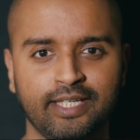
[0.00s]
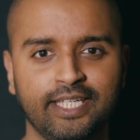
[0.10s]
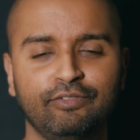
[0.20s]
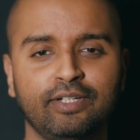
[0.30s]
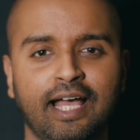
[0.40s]

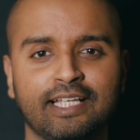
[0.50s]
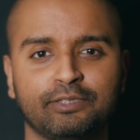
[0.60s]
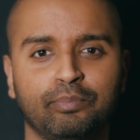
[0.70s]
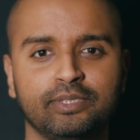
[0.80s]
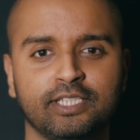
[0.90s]
Even as a
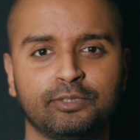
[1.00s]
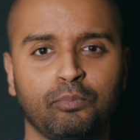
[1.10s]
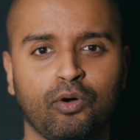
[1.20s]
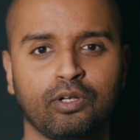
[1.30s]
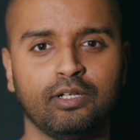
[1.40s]
business
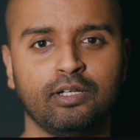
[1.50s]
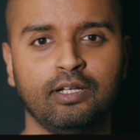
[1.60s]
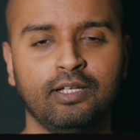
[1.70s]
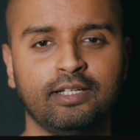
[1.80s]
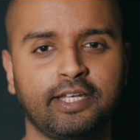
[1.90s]
model,
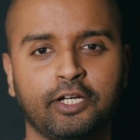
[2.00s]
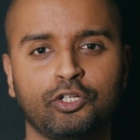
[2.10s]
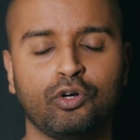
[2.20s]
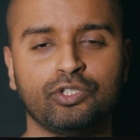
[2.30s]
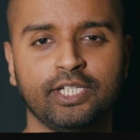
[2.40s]

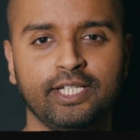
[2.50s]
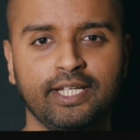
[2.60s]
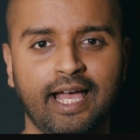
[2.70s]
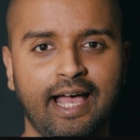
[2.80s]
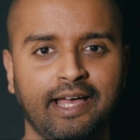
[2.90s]
technology,
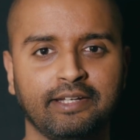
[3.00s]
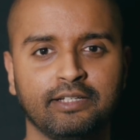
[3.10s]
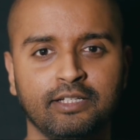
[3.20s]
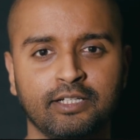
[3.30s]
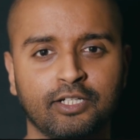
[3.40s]
and
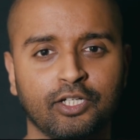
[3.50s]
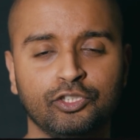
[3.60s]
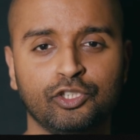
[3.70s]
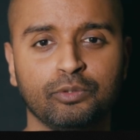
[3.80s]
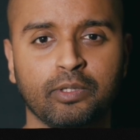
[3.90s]

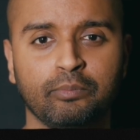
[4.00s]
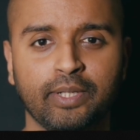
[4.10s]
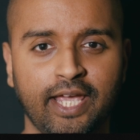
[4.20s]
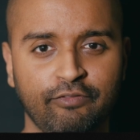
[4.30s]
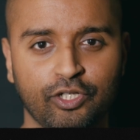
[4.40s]
consumer
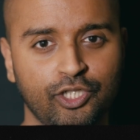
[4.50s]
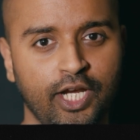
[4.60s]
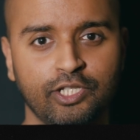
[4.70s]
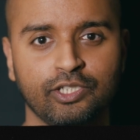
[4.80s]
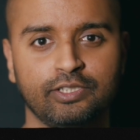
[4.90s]
behavior
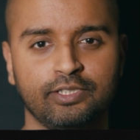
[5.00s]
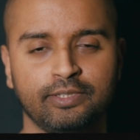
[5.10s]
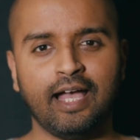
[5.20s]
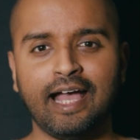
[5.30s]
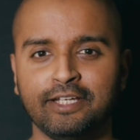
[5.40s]
changes.
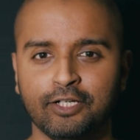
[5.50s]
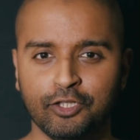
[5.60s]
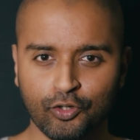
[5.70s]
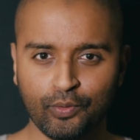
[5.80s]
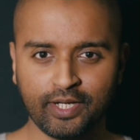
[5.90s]
And
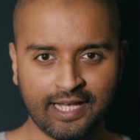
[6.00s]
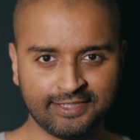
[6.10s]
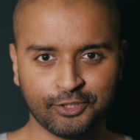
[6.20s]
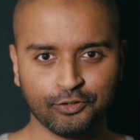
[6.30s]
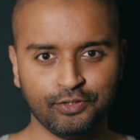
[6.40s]
knowing
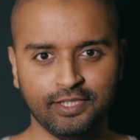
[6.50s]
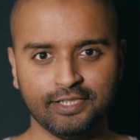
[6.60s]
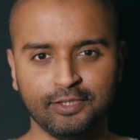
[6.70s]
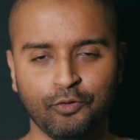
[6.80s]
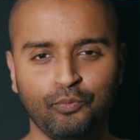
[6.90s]
answer to this
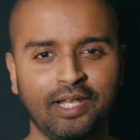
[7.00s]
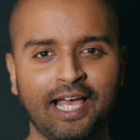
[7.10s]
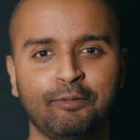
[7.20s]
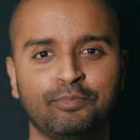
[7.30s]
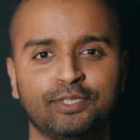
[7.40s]
will
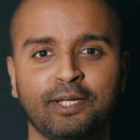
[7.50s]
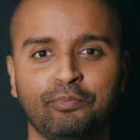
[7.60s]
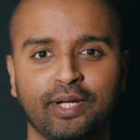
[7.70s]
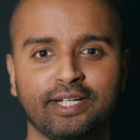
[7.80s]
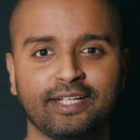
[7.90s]
help
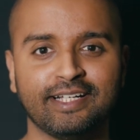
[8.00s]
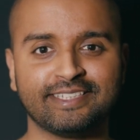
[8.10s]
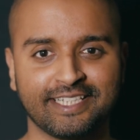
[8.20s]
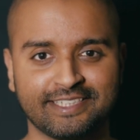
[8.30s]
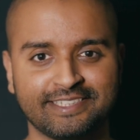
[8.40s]
separate a
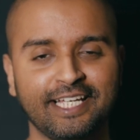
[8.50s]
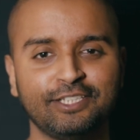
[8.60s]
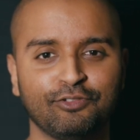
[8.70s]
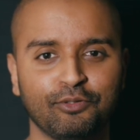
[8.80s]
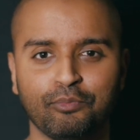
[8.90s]

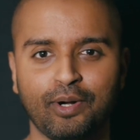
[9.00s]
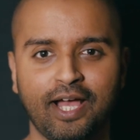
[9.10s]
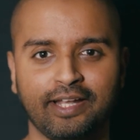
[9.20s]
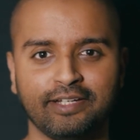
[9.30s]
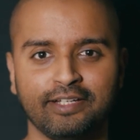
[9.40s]
successful
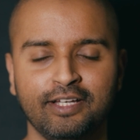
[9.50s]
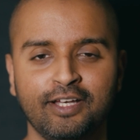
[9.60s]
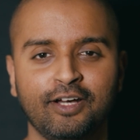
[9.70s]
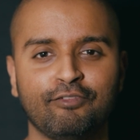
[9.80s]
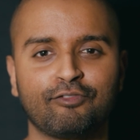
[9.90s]
brand
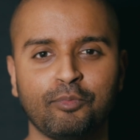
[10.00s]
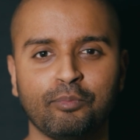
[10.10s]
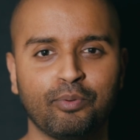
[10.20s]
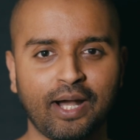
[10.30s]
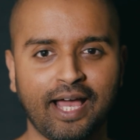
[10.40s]
from a
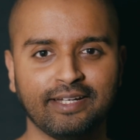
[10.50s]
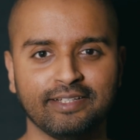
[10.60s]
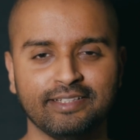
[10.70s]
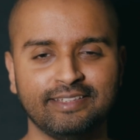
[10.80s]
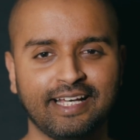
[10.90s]
brand
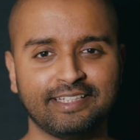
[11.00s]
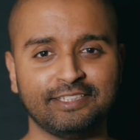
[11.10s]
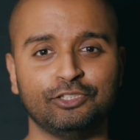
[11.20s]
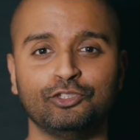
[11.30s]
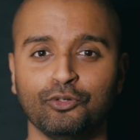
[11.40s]
that is
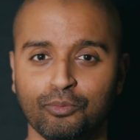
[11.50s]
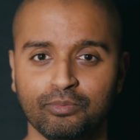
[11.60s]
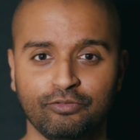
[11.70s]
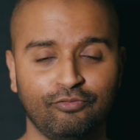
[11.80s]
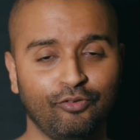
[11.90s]
doomed
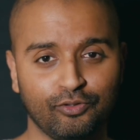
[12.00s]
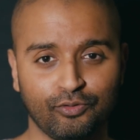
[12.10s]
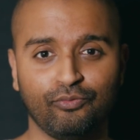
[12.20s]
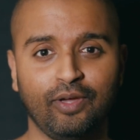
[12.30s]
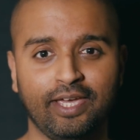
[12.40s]

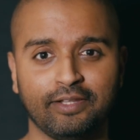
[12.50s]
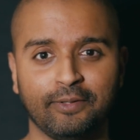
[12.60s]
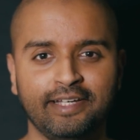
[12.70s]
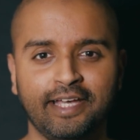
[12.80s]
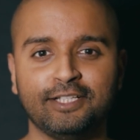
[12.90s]
to fail.
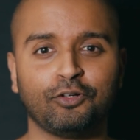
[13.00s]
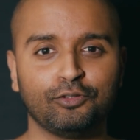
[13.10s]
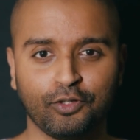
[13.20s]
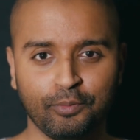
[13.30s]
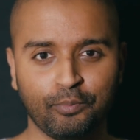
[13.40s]
It's
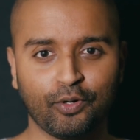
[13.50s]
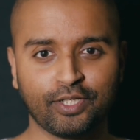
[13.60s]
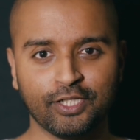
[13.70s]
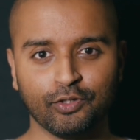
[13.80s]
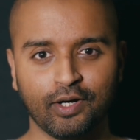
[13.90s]
also
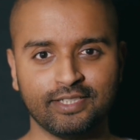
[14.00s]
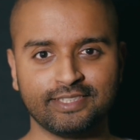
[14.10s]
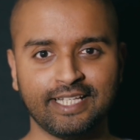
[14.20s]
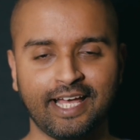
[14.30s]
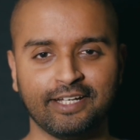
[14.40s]
important to
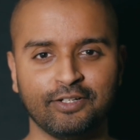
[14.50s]
understand